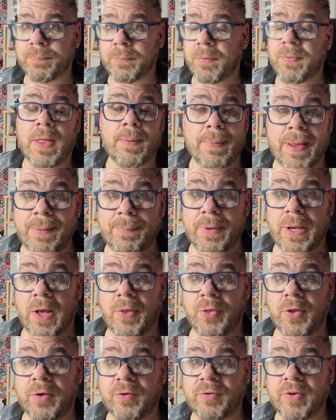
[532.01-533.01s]
There may be
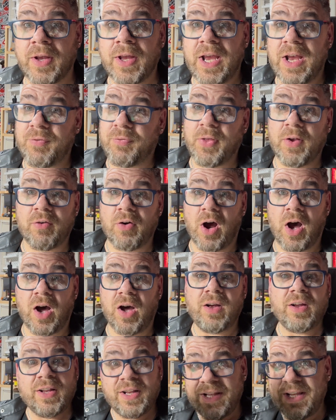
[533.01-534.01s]
others. If there
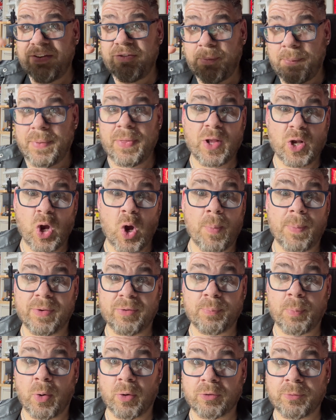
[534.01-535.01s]
are, leave them in the comments
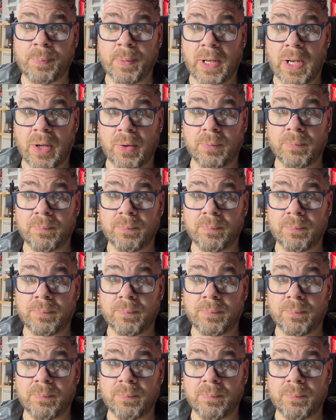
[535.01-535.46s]
box below.